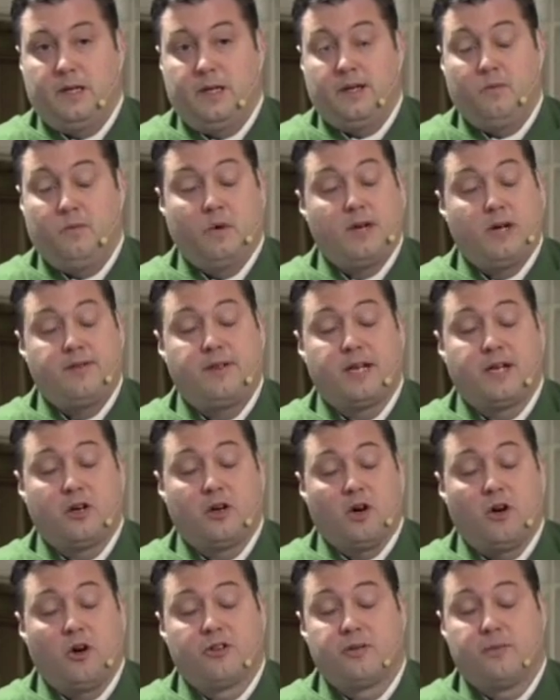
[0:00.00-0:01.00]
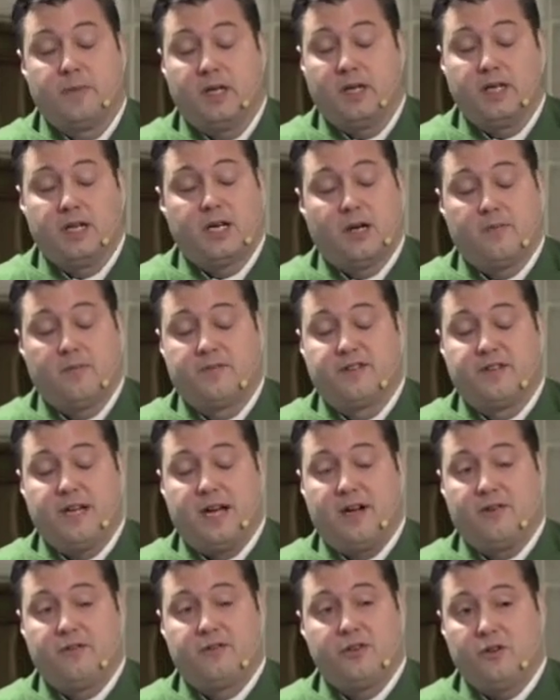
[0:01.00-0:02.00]
What I think it ultimately comes
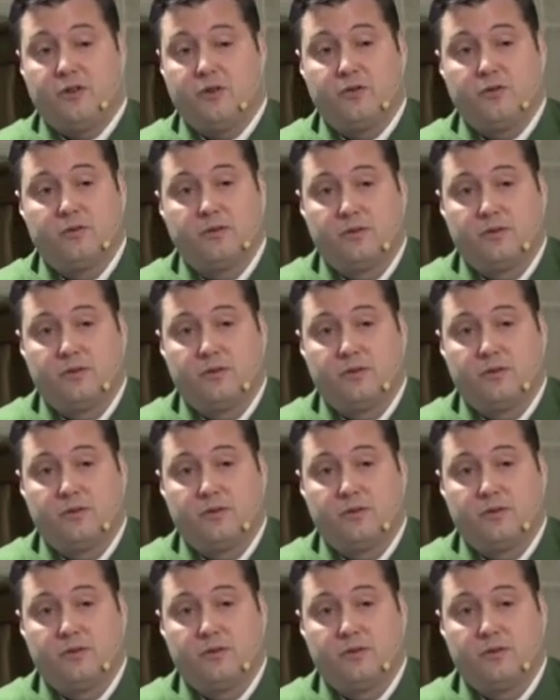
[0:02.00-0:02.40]
down to,